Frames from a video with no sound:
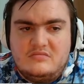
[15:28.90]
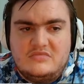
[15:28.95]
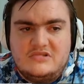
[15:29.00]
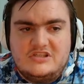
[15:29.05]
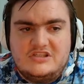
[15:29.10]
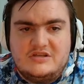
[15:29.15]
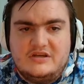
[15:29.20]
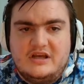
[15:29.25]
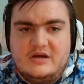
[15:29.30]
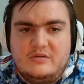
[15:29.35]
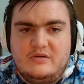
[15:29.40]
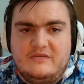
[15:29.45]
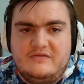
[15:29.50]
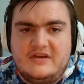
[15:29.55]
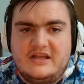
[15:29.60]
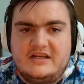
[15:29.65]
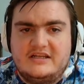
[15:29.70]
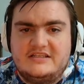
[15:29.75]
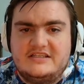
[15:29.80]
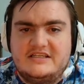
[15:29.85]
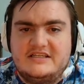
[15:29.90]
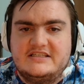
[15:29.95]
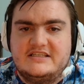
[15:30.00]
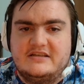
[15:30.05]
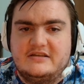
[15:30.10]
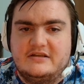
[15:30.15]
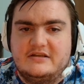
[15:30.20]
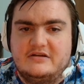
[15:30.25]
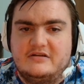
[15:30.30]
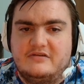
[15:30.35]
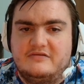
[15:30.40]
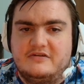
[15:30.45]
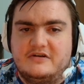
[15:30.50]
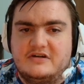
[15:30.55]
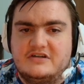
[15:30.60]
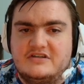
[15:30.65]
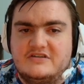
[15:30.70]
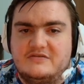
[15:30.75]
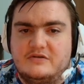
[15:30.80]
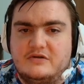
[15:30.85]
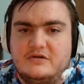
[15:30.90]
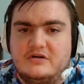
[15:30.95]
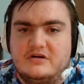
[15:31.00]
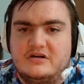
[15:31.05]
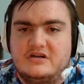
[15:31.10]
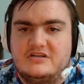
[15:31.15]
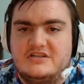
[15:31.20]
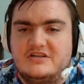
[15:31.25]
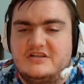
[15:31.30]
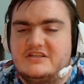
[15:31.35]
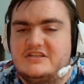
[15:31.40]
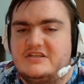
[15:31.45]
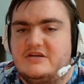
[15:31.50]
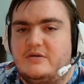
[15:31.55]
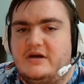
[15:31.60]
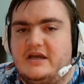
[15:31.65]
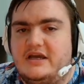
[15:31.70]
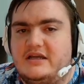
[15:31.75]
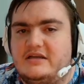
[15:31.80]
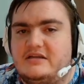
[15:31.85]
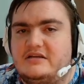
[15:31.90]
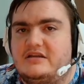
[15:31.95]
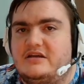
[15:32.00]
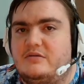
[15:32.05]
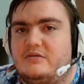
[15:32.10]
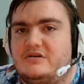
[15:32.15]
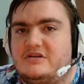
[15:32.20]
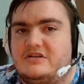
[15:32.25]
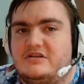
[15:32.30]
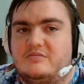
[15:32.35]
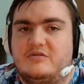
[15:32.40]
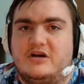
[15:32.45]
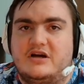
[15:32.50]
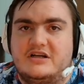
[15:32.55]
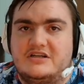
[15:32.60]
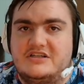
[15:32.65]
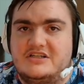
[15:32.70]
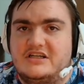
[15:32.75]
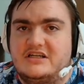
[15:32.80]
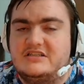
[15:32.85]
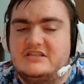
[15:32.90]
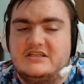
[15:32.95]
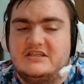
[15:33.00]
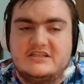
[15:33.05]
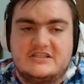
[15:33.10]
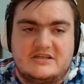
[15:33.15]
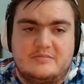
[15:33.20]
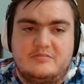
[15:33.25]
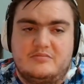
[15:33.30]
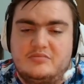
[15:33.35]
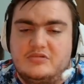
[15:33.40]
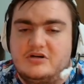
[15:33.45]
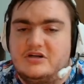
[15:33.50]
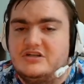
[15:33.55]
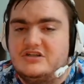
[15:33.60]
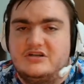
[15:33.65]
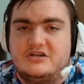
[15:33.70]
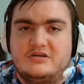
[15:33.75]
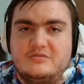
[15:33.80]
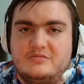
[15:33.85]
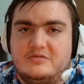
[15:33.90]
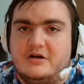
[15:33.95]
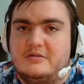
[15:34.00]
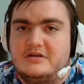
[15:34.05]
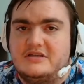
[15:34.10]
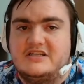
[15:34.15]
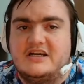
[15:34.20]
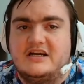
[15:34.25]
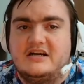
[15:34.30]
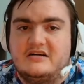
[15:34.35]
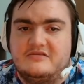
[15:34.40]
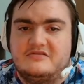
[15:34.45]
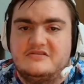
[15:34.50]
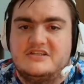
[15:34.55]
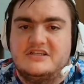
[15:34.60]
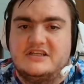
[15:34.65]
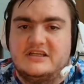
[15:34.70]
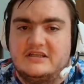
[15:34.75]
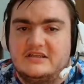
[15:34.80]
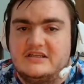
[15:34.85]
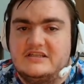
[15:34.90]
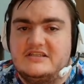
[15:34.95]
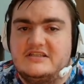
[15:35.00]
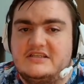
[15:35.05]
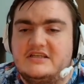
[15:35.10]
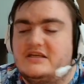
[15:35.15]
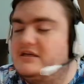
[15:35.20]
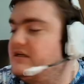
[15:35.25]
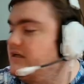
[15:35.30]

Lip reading: So now we've got a decent little first floor. So let's go ahead and go into the project because I'm pretty sure you're probably tired of seeing this.